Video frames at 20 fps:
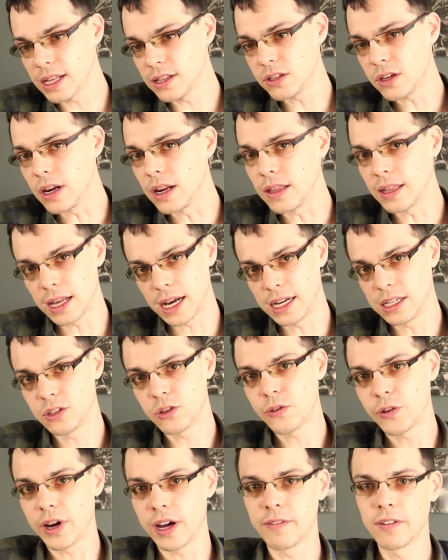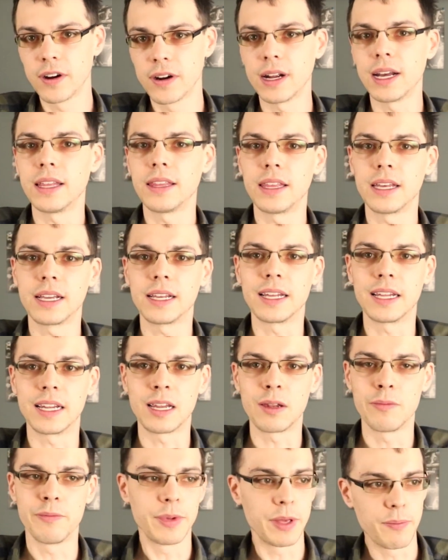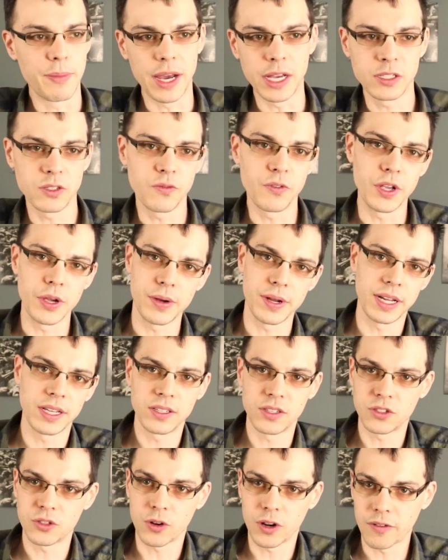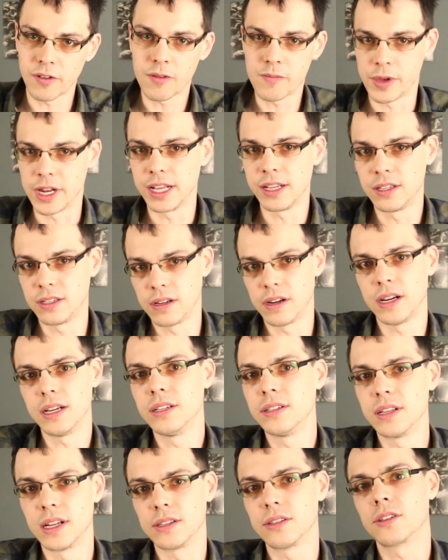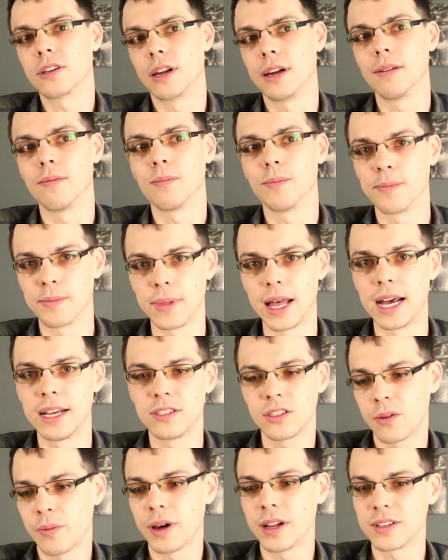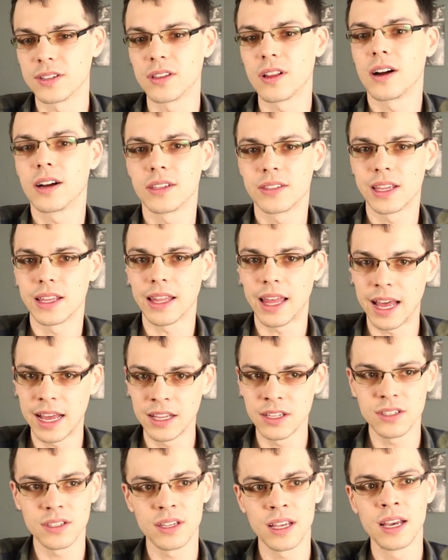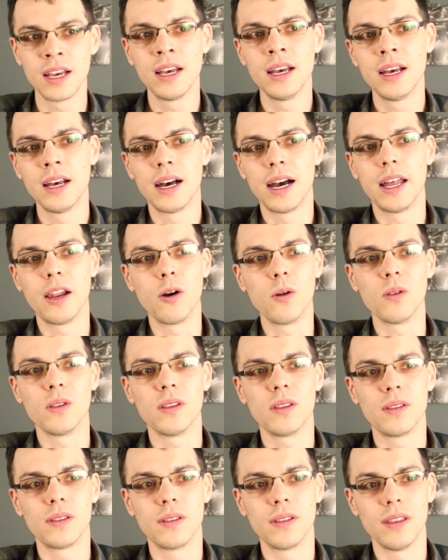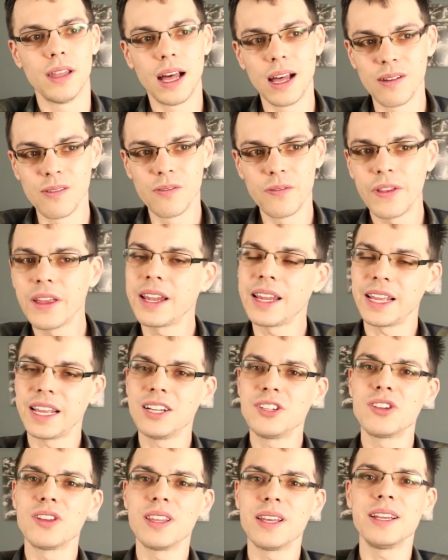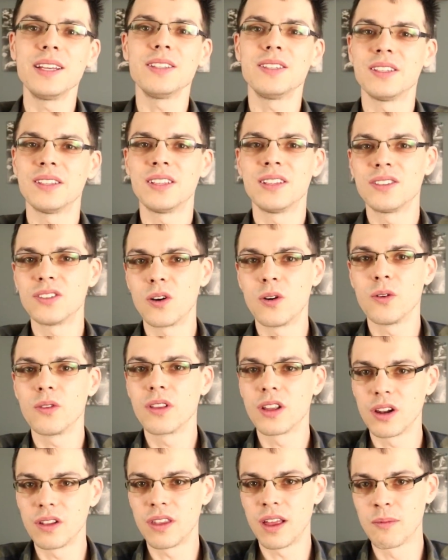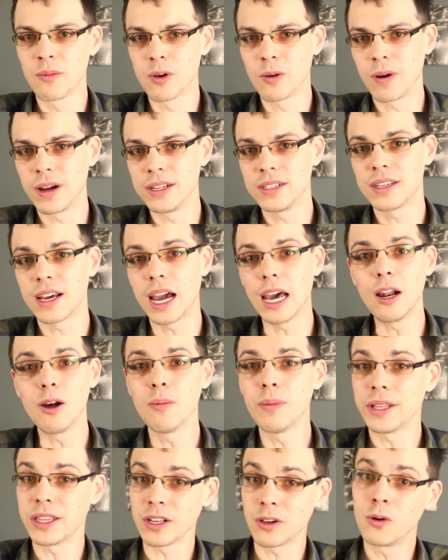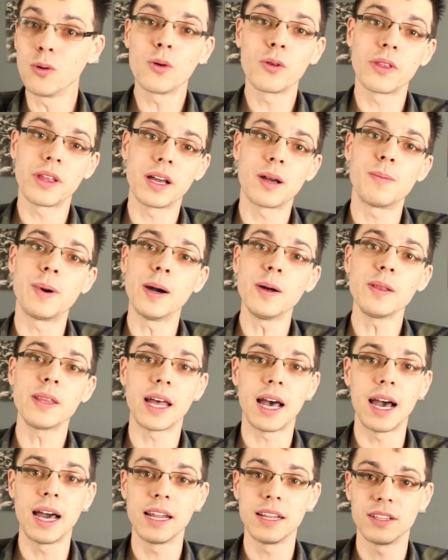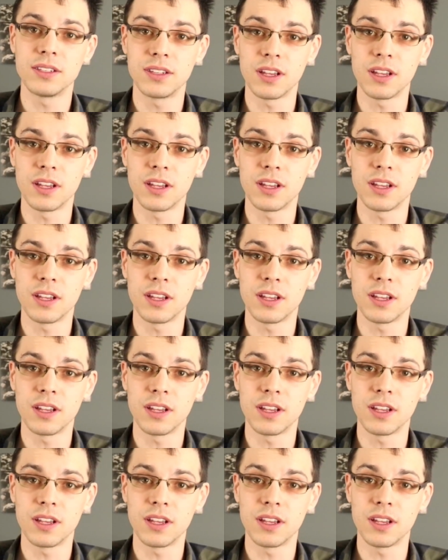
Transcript: think it's gonna last forever. I think it can be best viewed as a sort of a mini series that's gonna last about as long as it lasts. I don't love that each of these is its own little number one title, but the cool thing about that